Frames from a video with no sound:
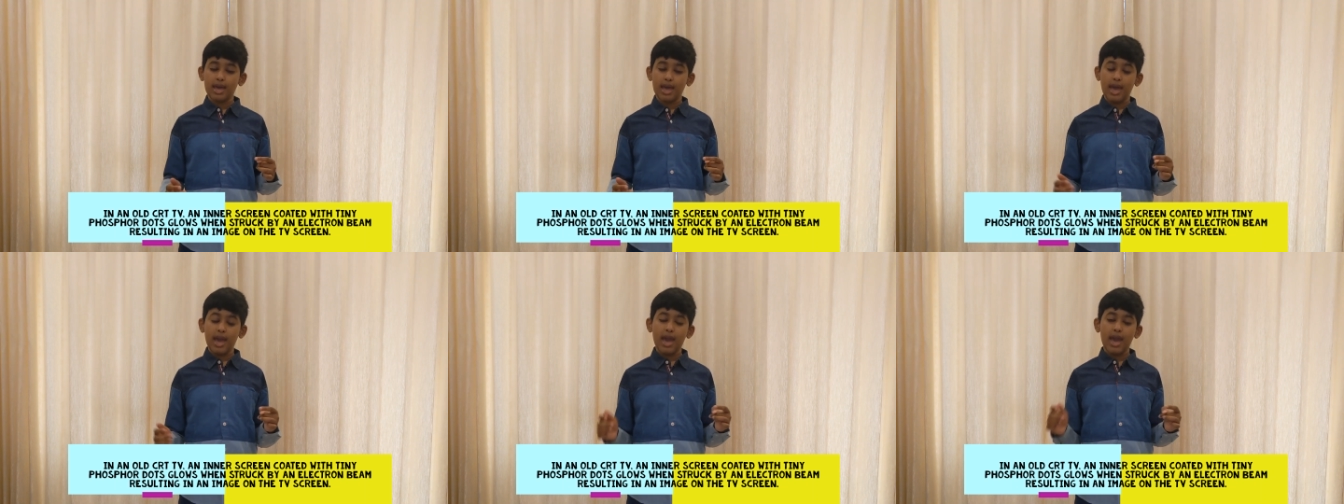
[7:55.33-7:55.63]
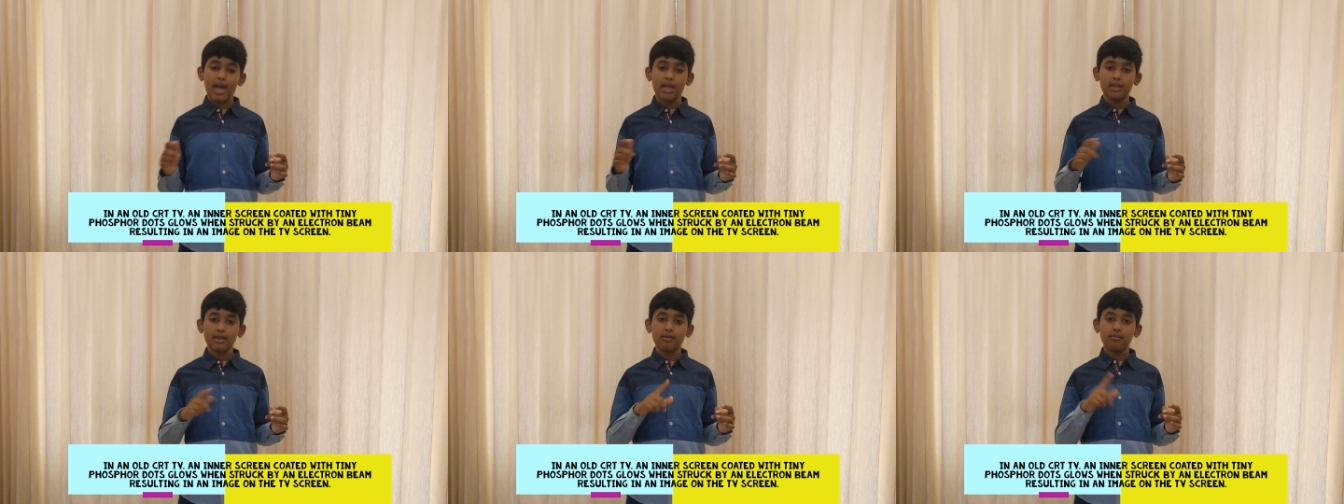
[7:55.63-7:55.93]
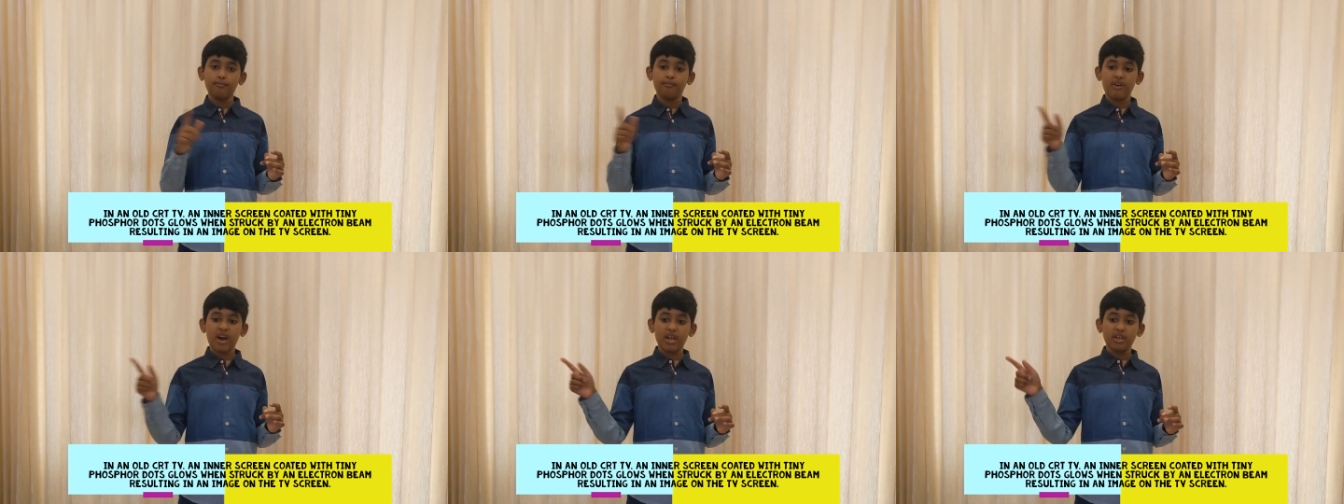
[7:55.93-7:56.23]
And
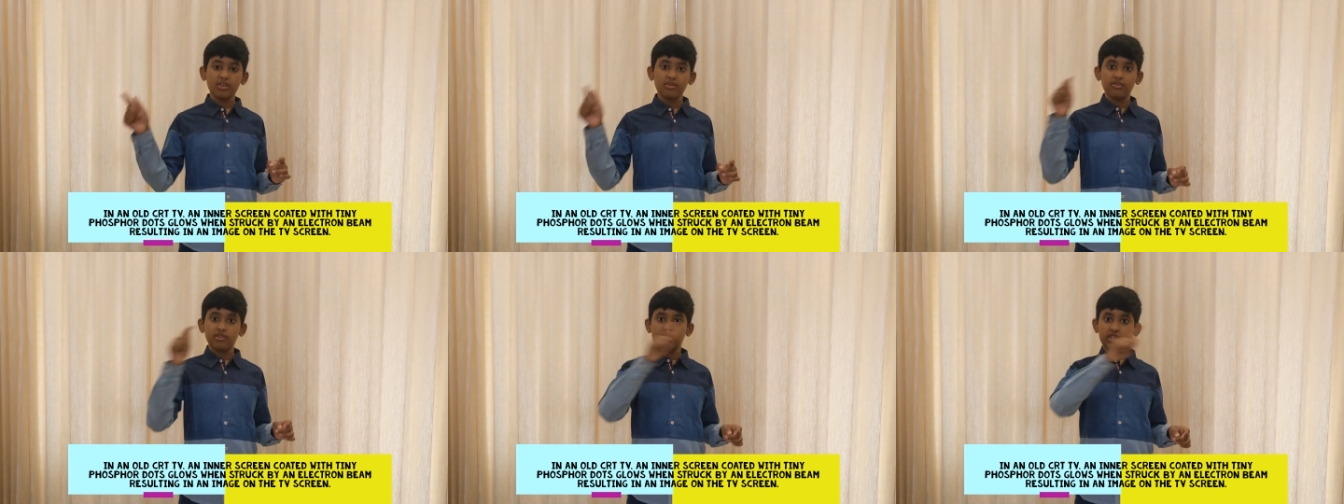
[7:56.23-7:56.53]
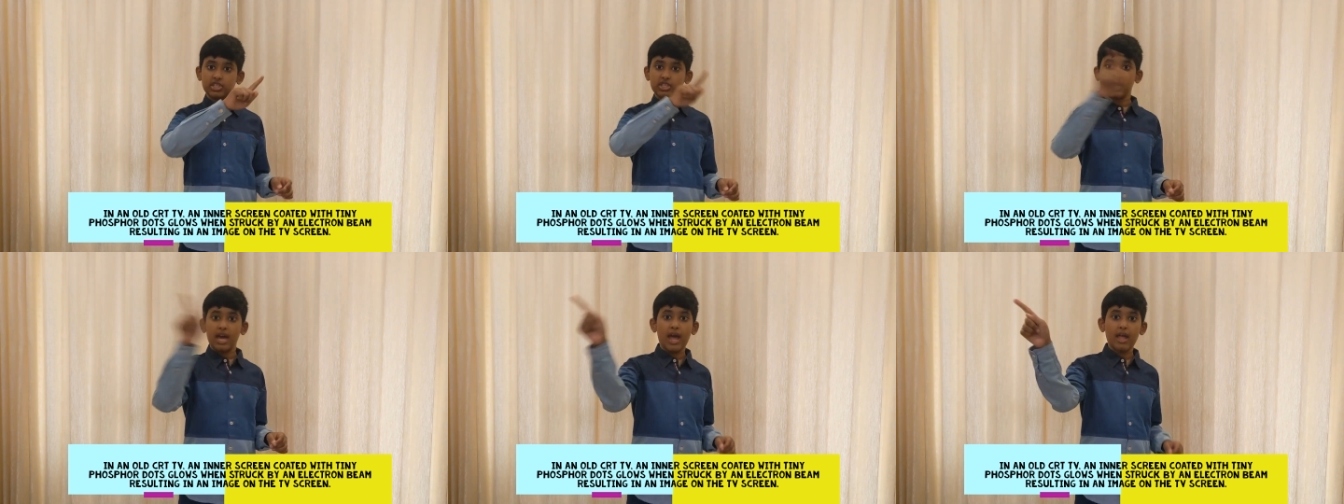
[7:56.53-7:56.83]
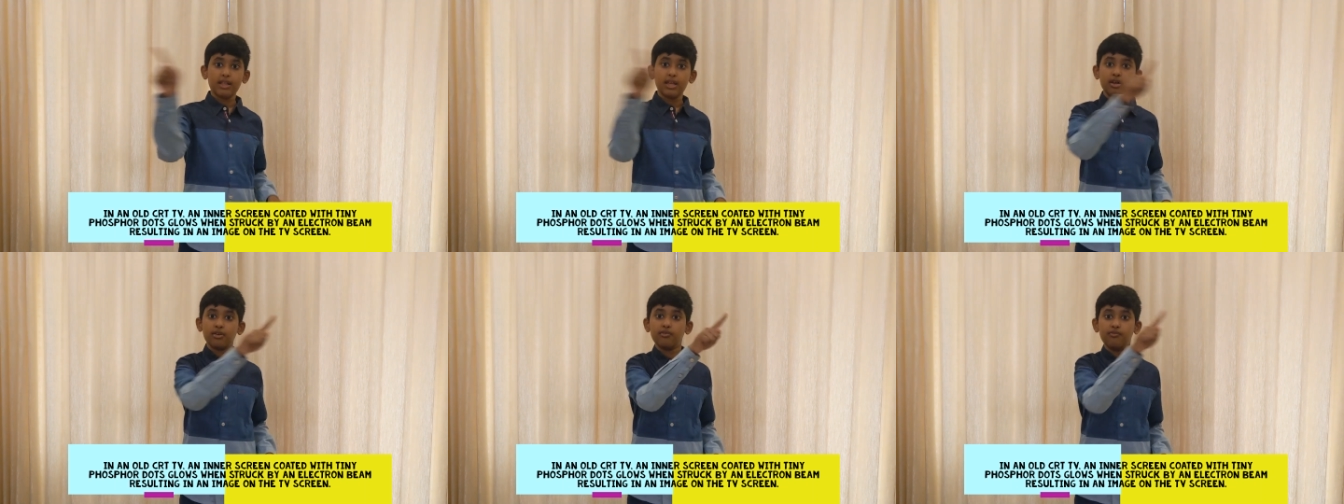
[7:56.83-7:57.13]
by
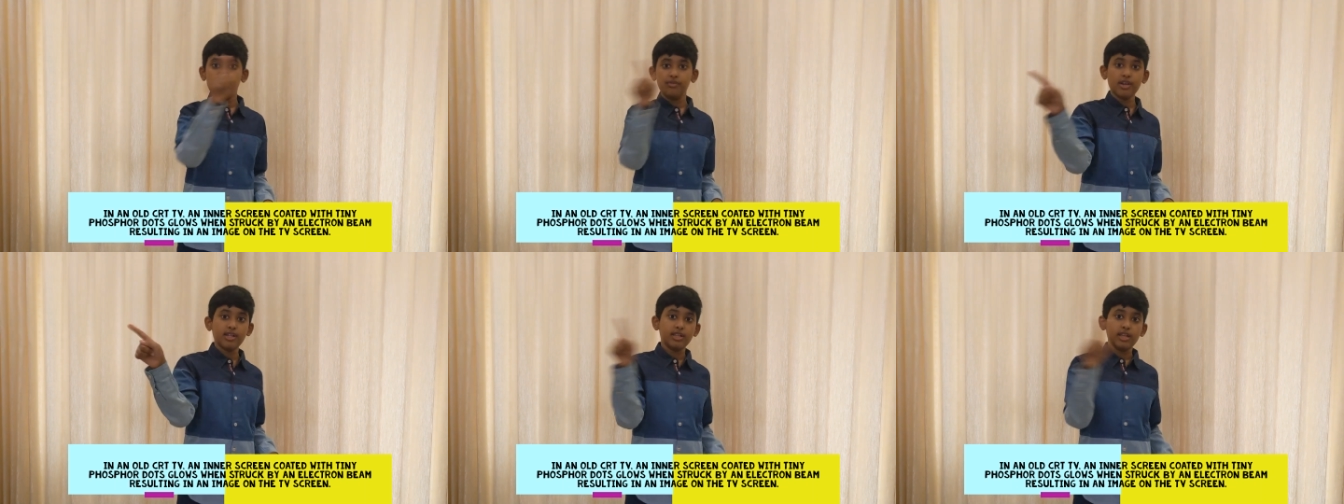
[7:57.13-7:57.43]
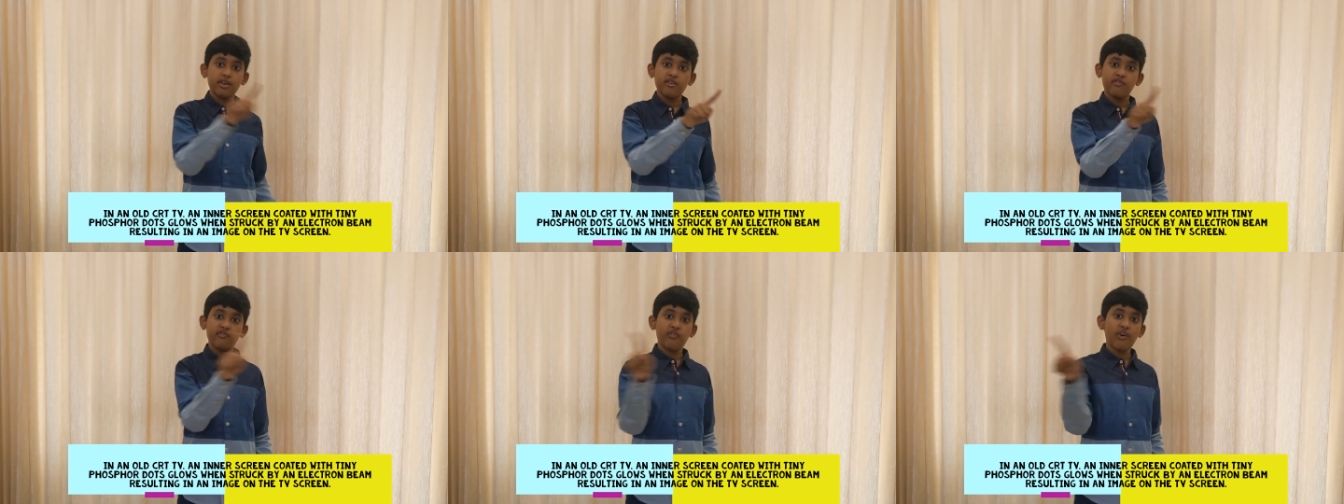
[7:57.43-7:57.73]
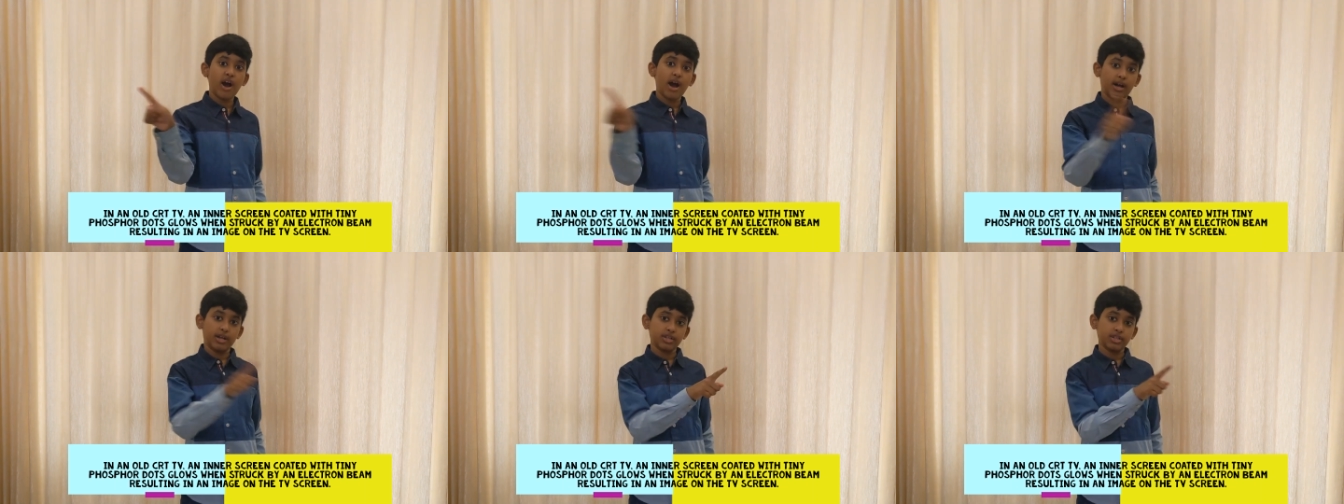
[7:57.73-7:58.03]
scanning really
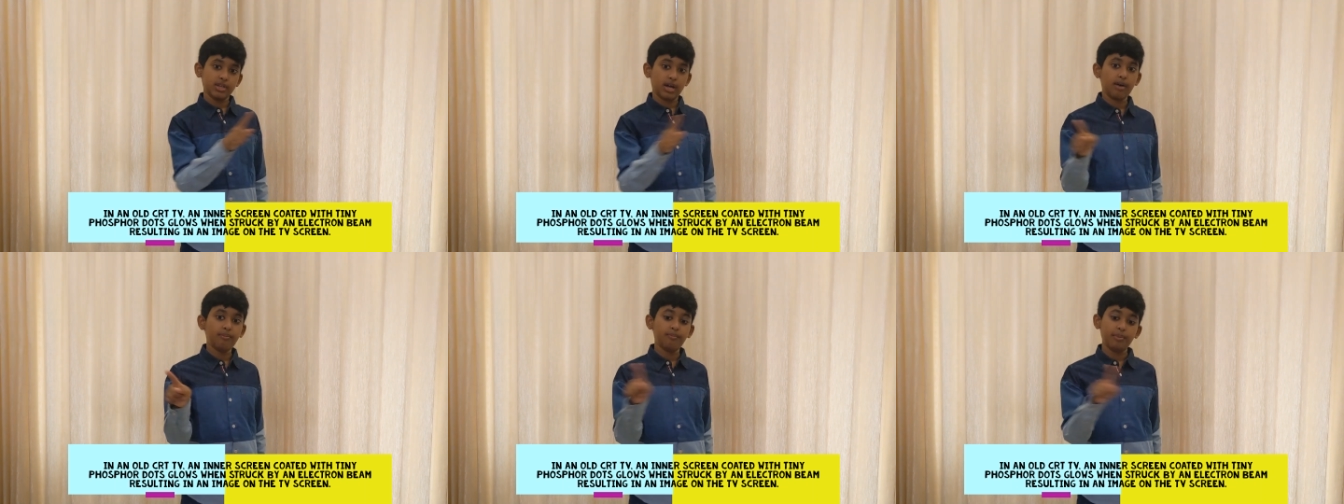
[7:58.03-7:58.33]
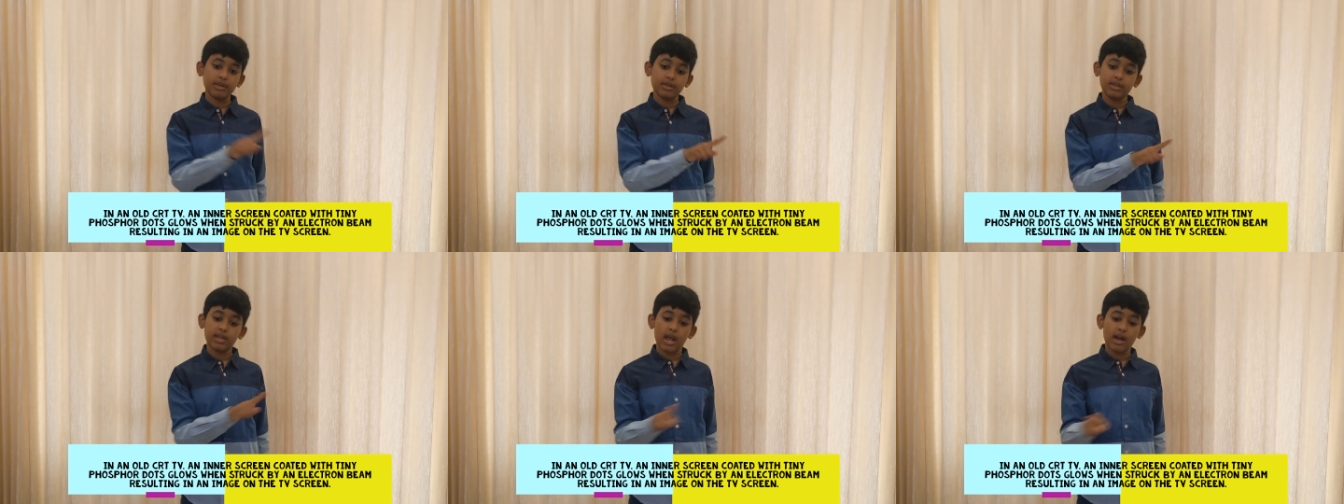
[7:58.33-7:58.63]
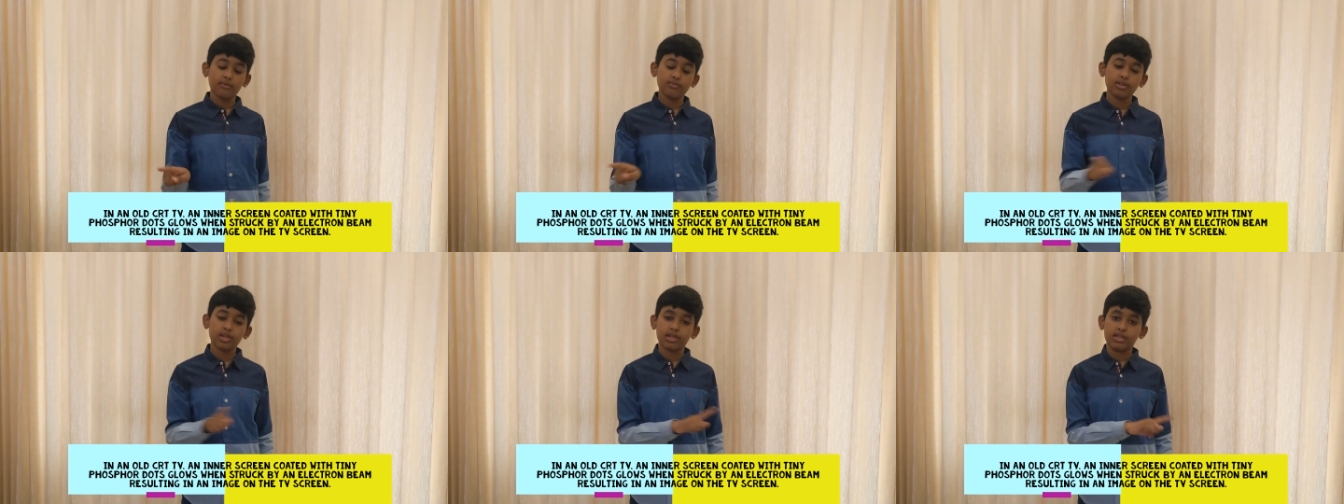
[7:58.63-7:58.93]
fast up and
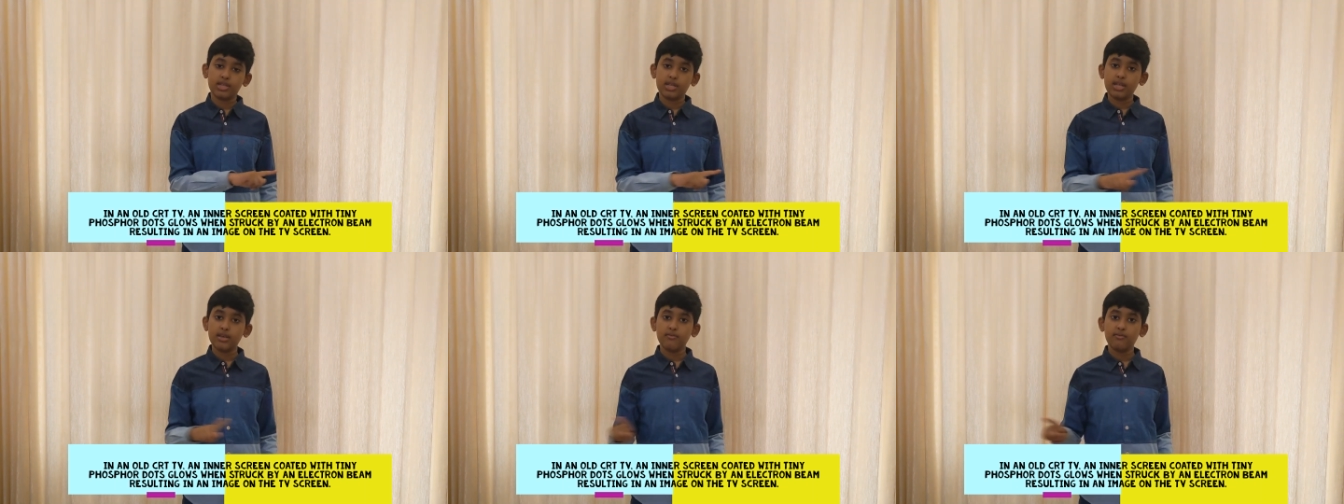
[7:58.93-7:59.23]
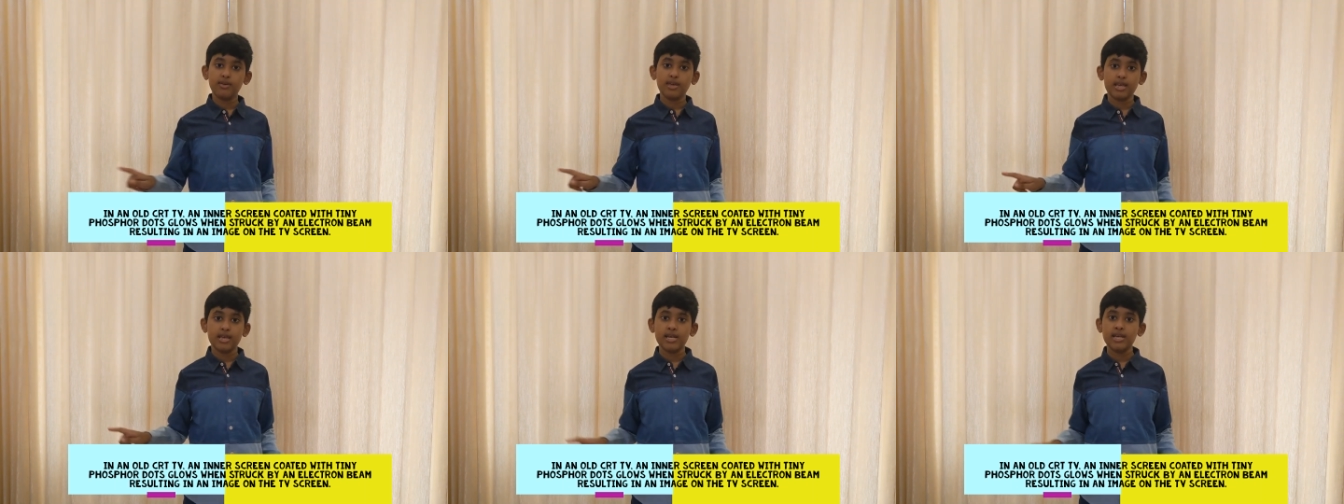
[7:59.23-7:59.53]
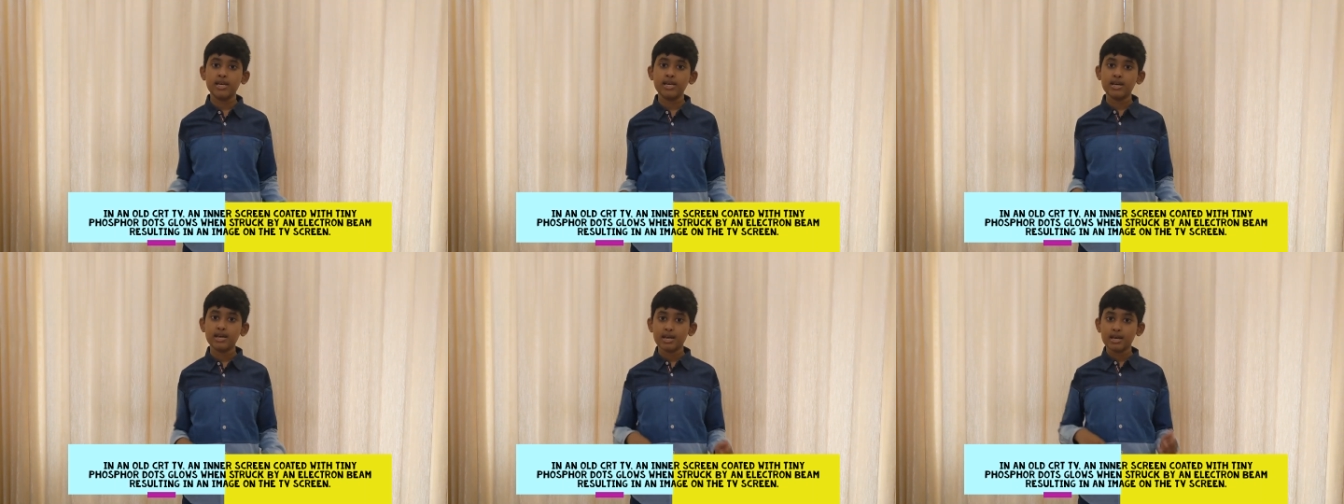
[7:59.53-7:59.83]
down the TV,